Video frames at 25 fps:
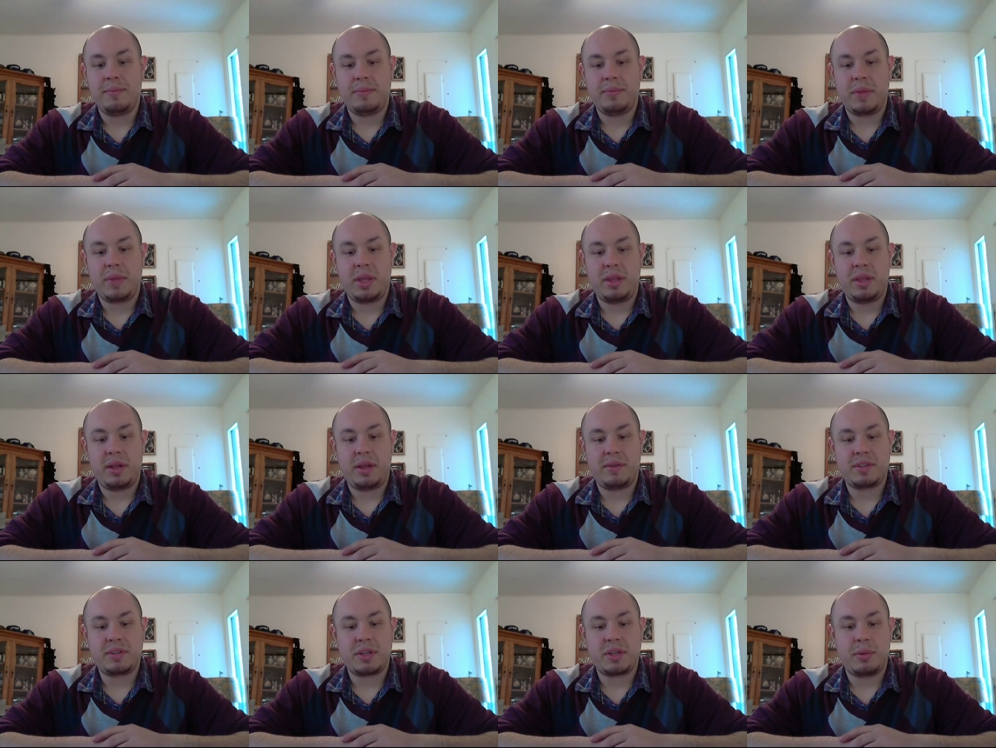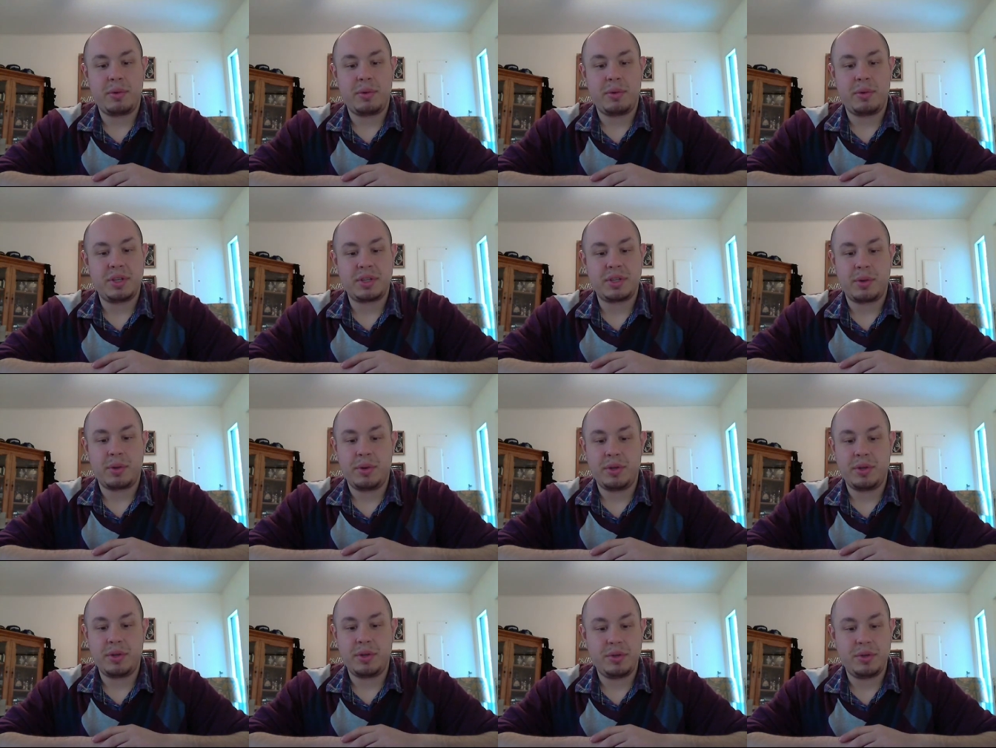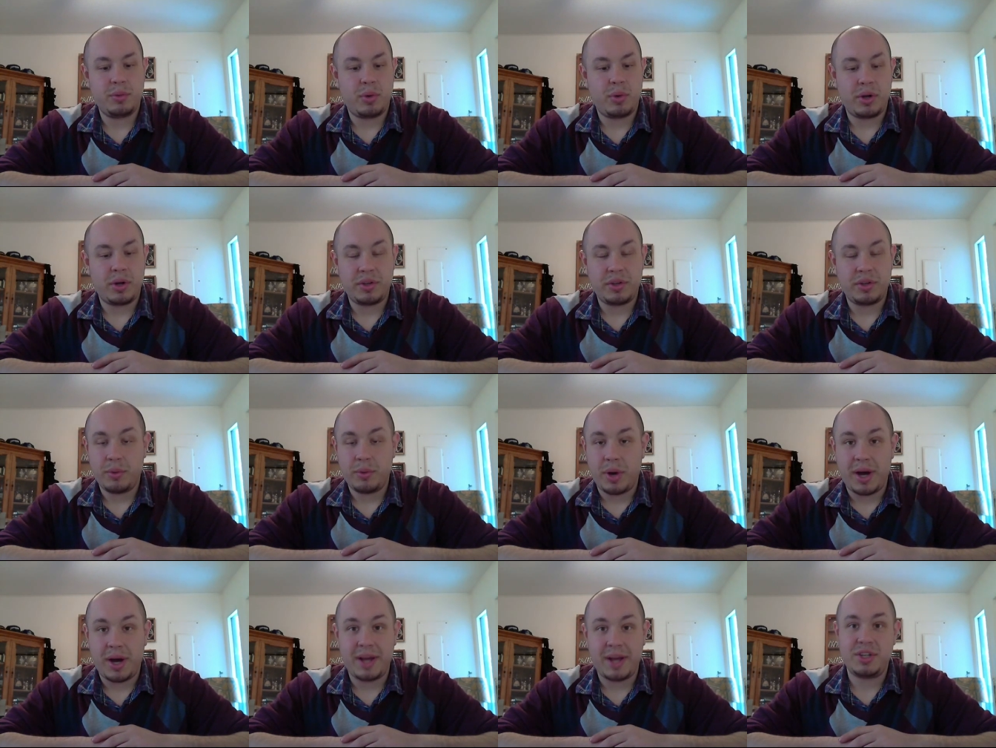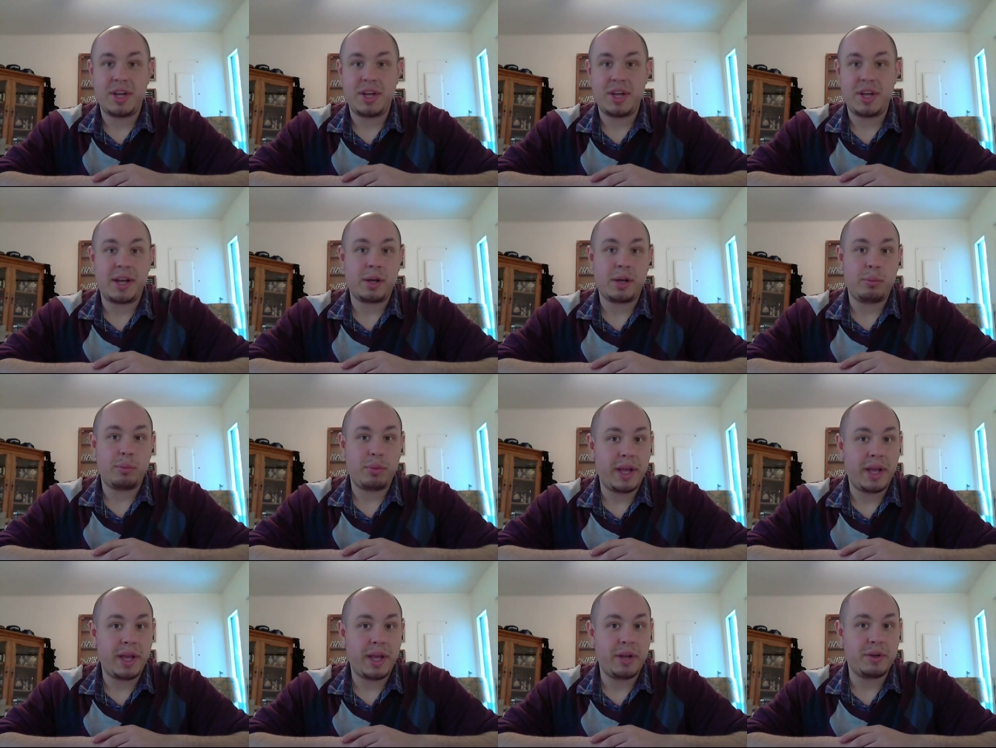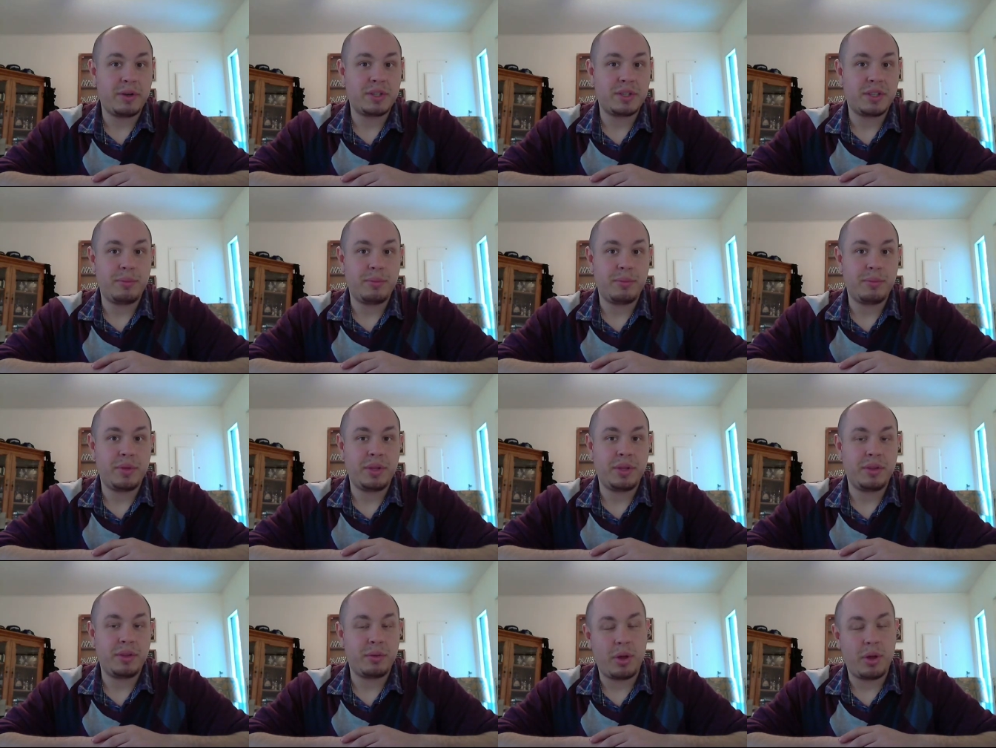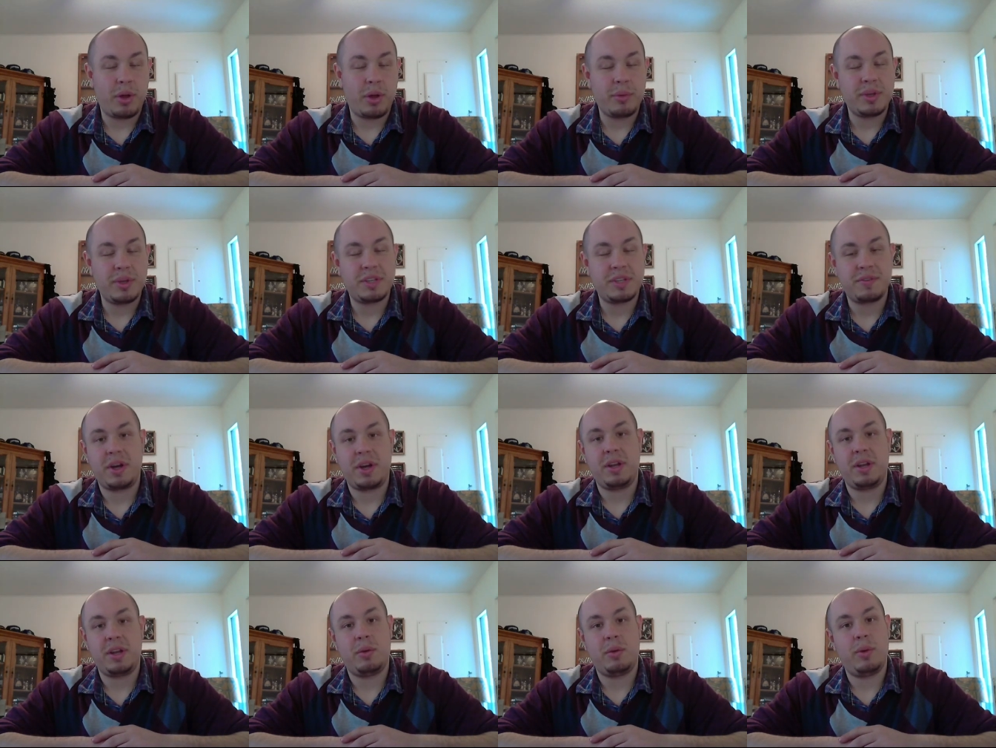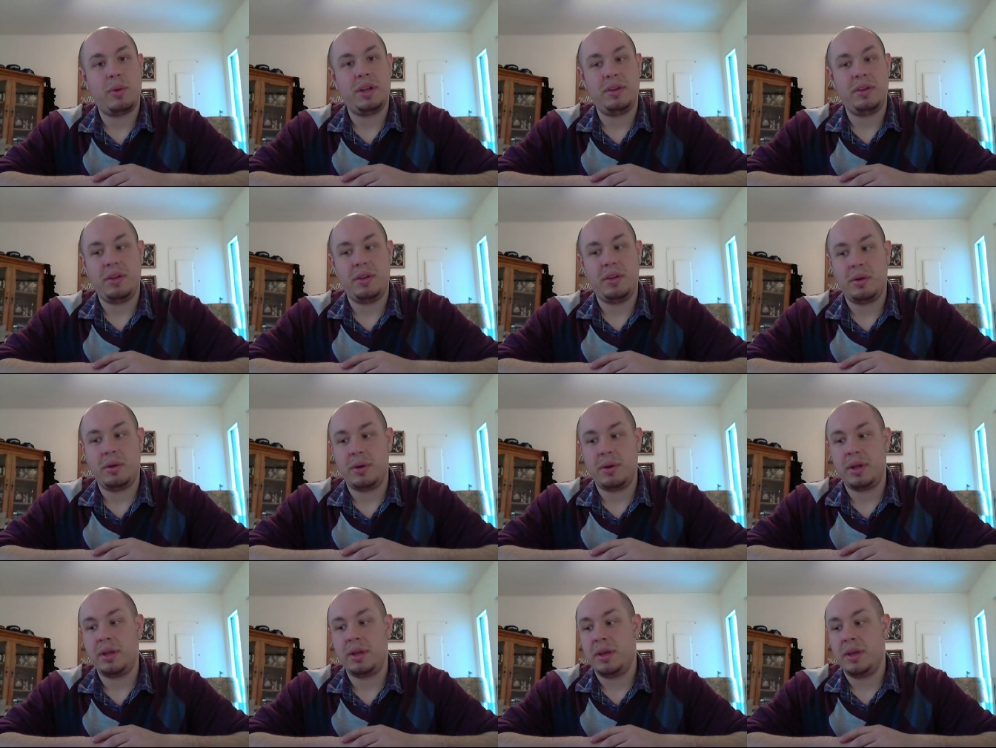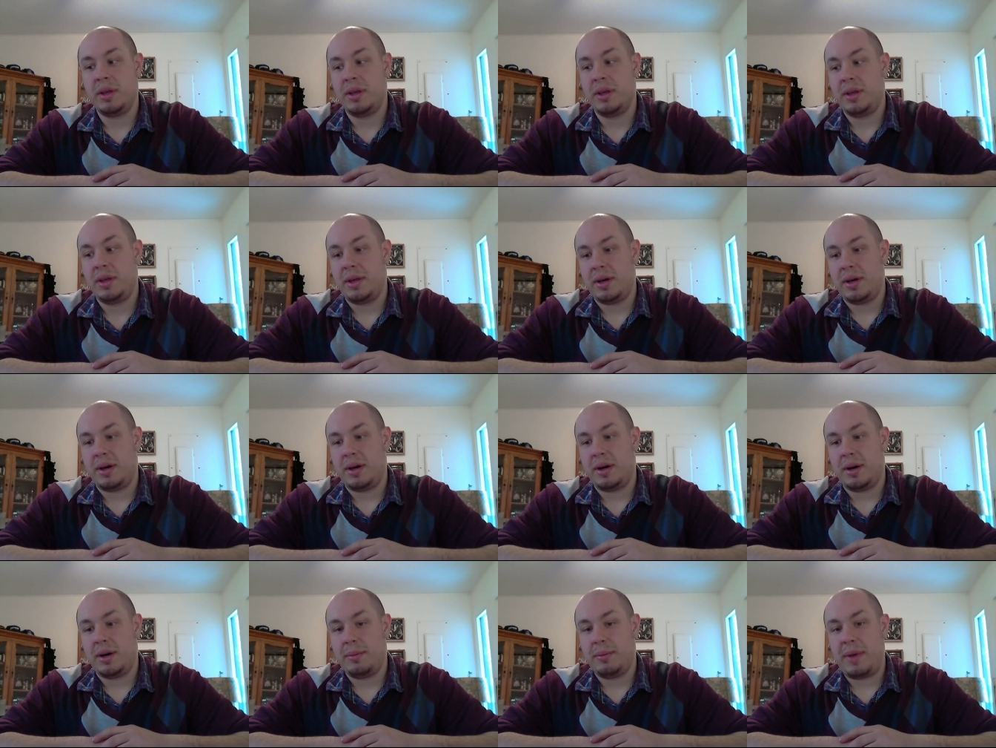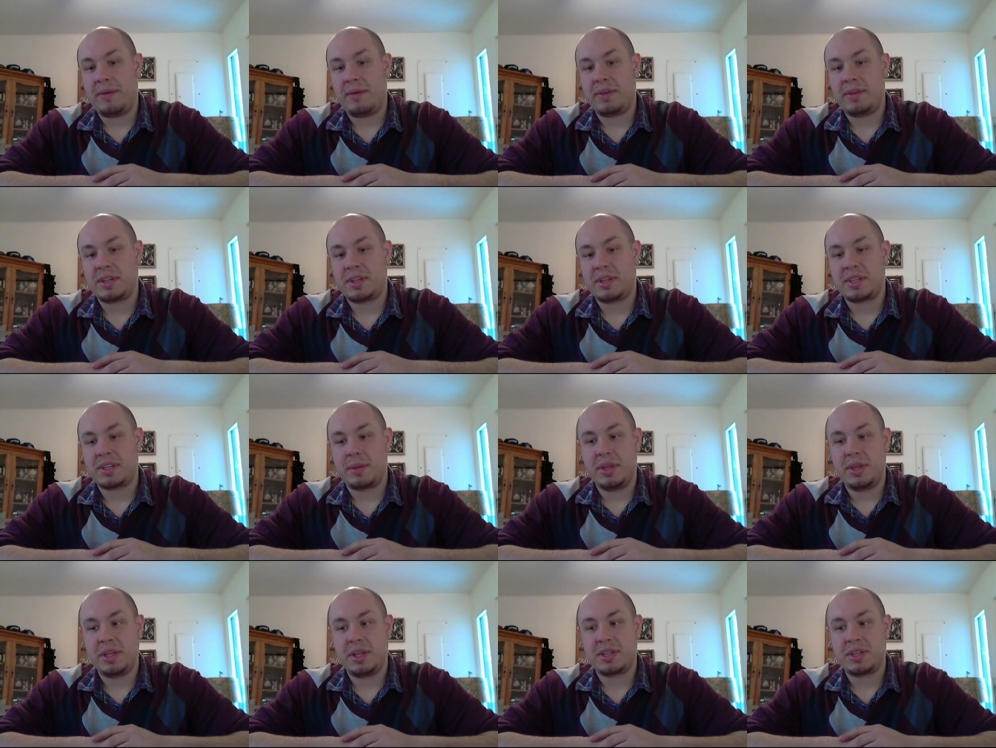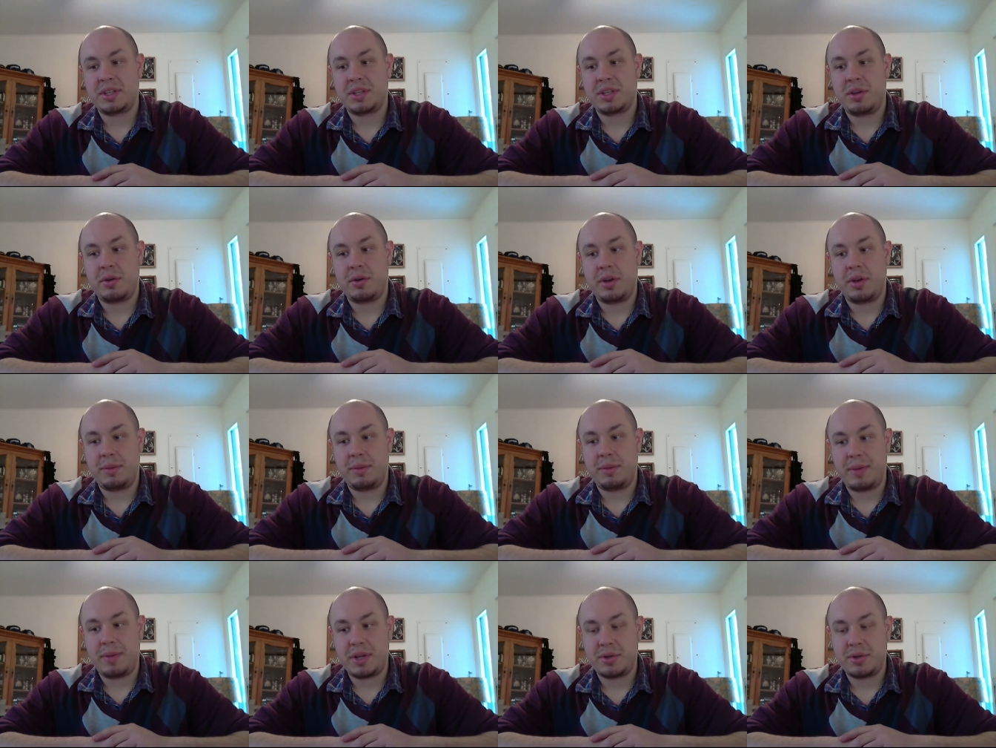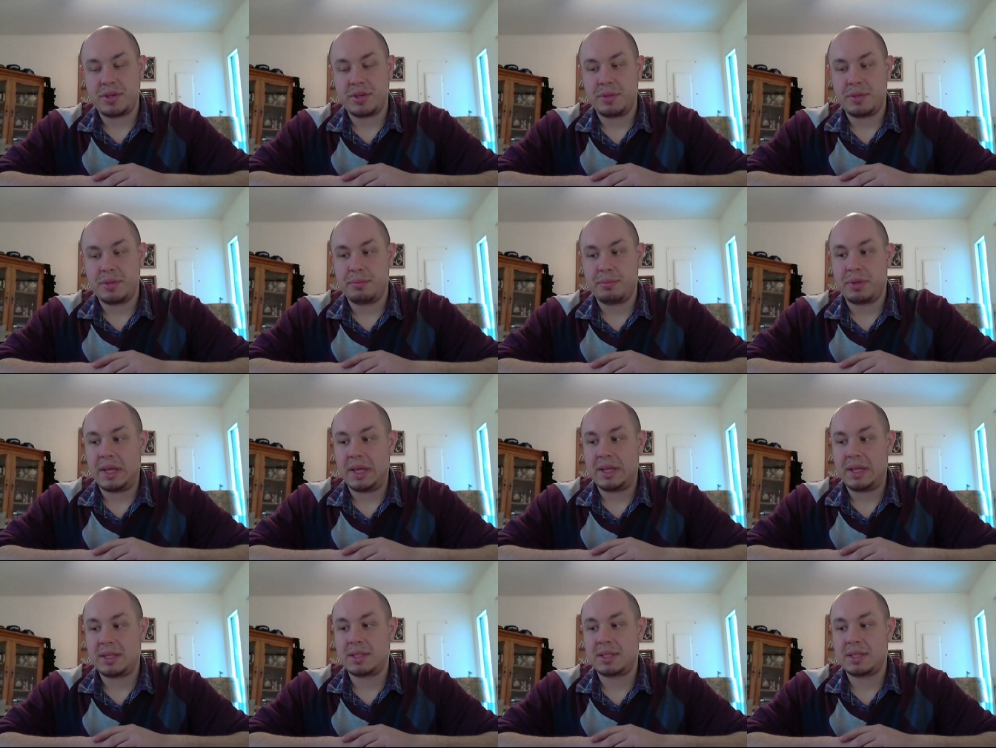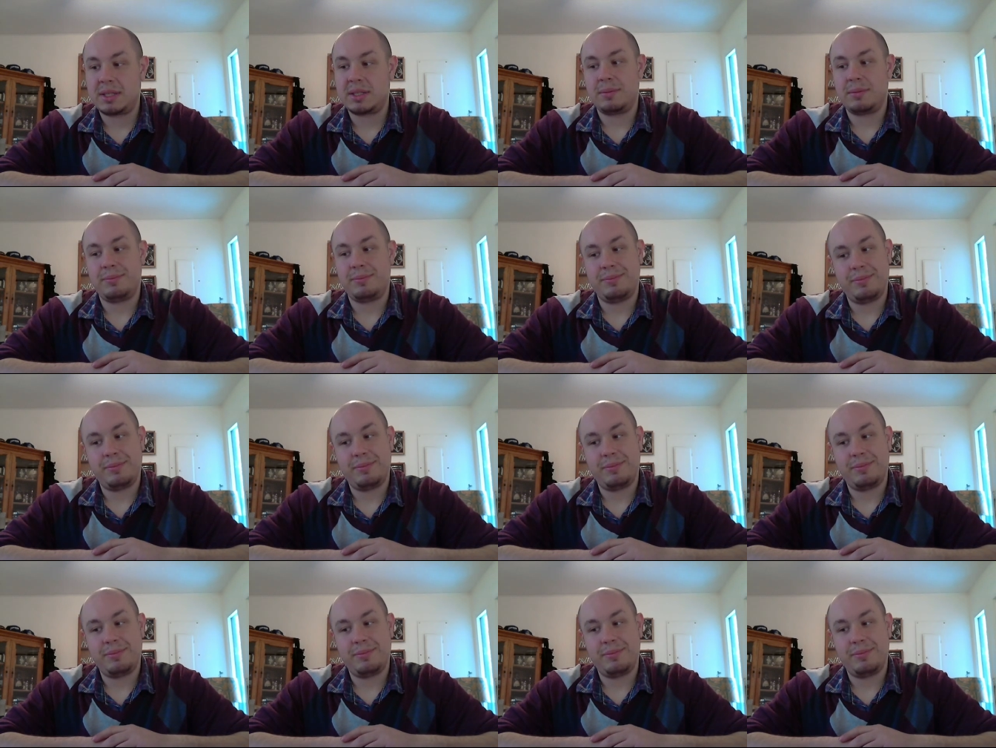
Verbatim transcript: and that if someone is going to want to hijack a plane or something, they'll always find a way to do it um, having some of these security measures in place.